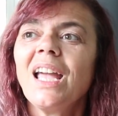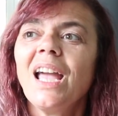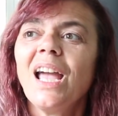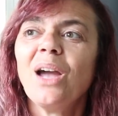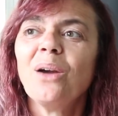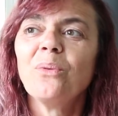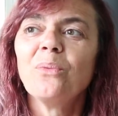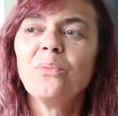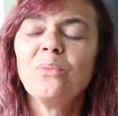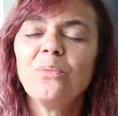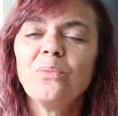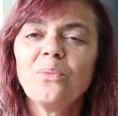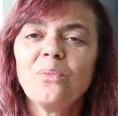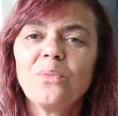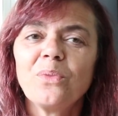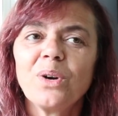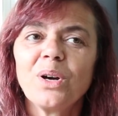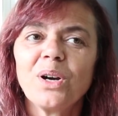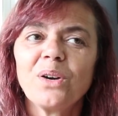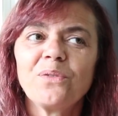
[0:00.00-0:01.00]
And
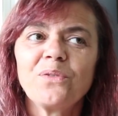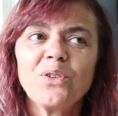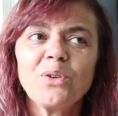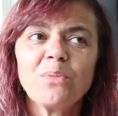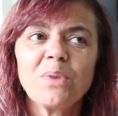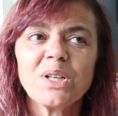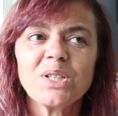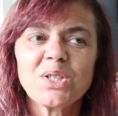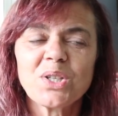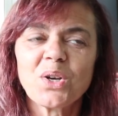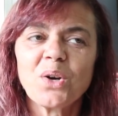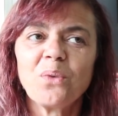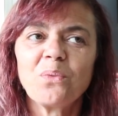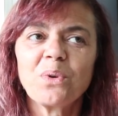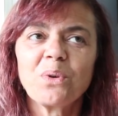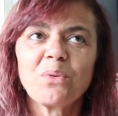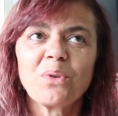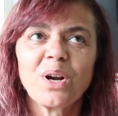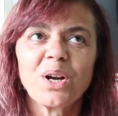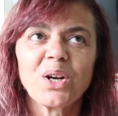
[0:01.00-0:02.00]
a few months ago,
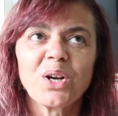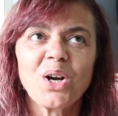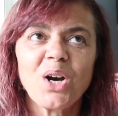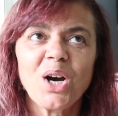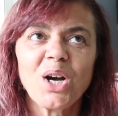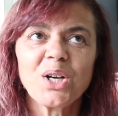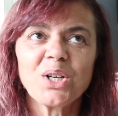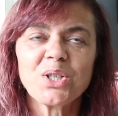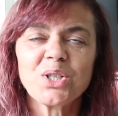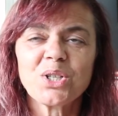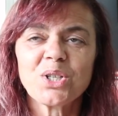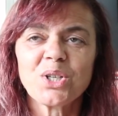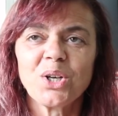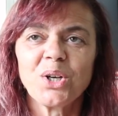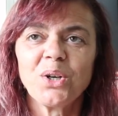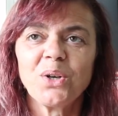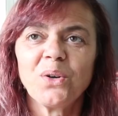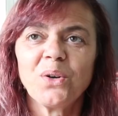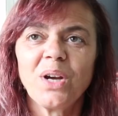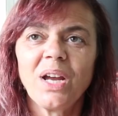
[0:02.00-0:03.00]
we were at a cottage
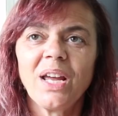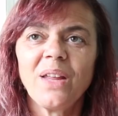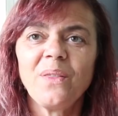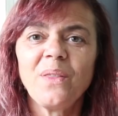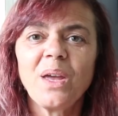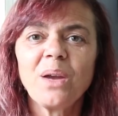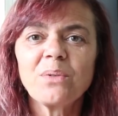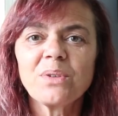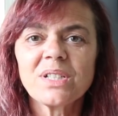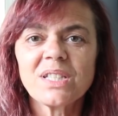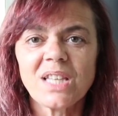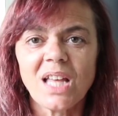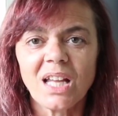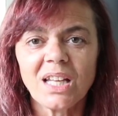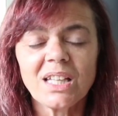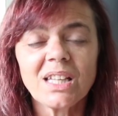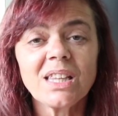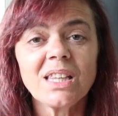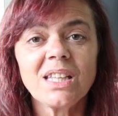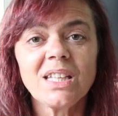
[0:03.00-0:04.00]
show and they were
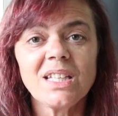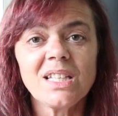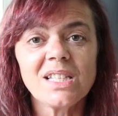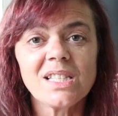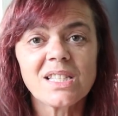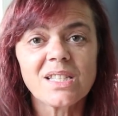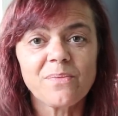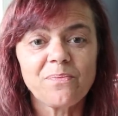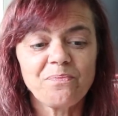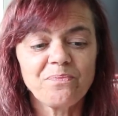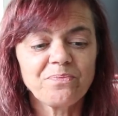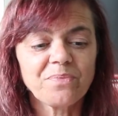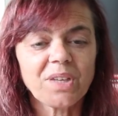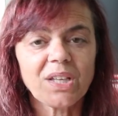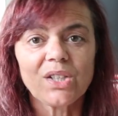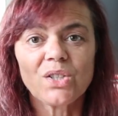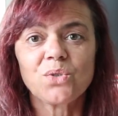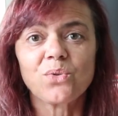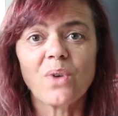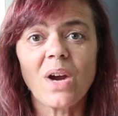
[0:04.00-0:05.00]
selling these
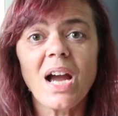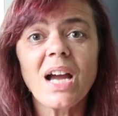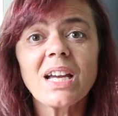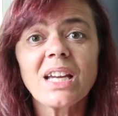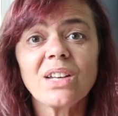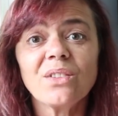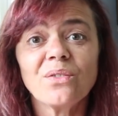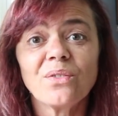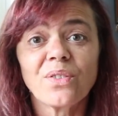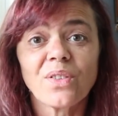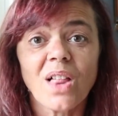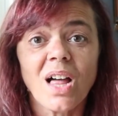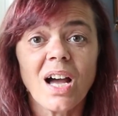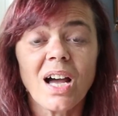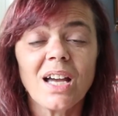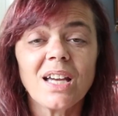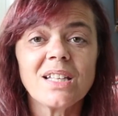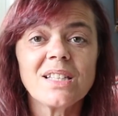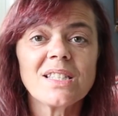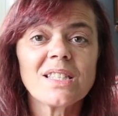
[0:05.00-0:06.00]

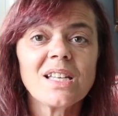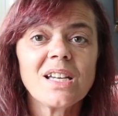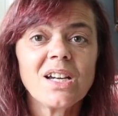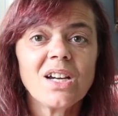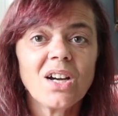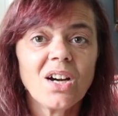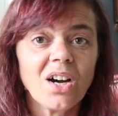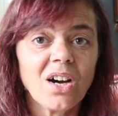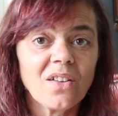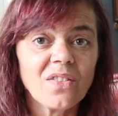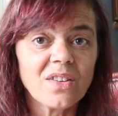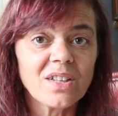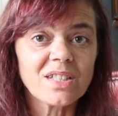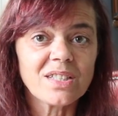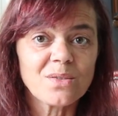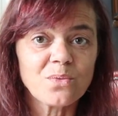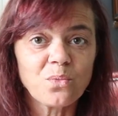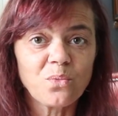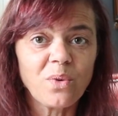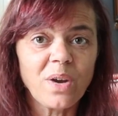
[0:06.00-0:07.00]
dragonflies on
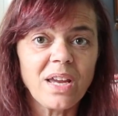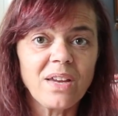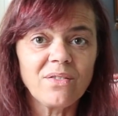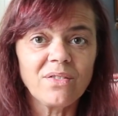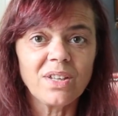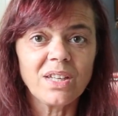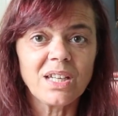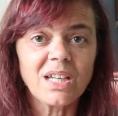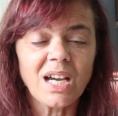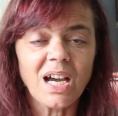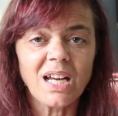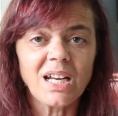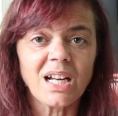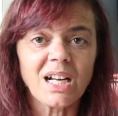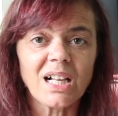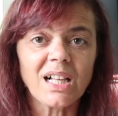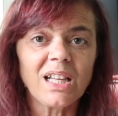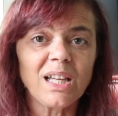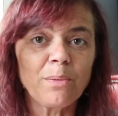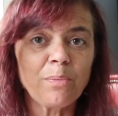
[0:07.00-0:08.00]
this wavy kind of
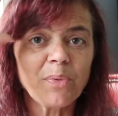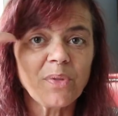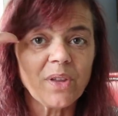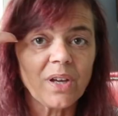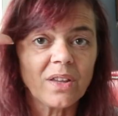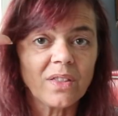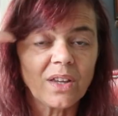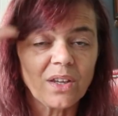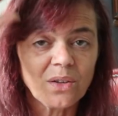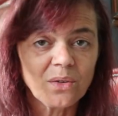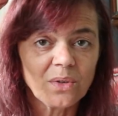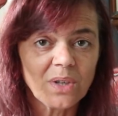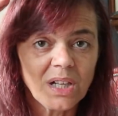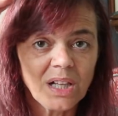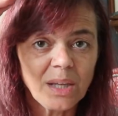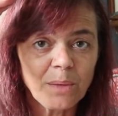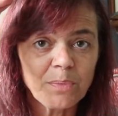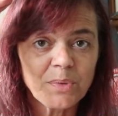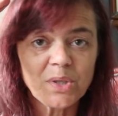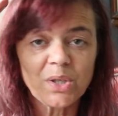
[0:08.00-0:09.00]
clip thing that you
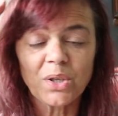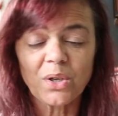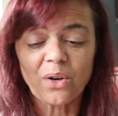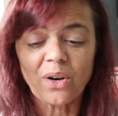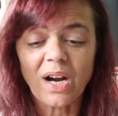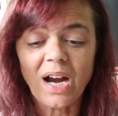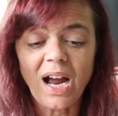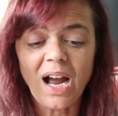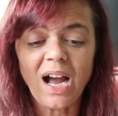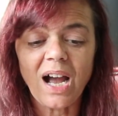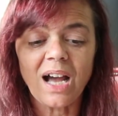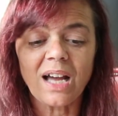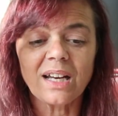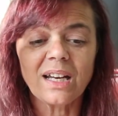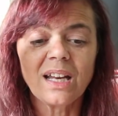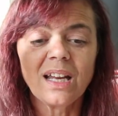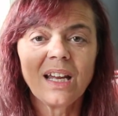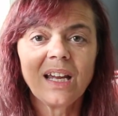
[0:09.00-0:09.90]
clip to your hat.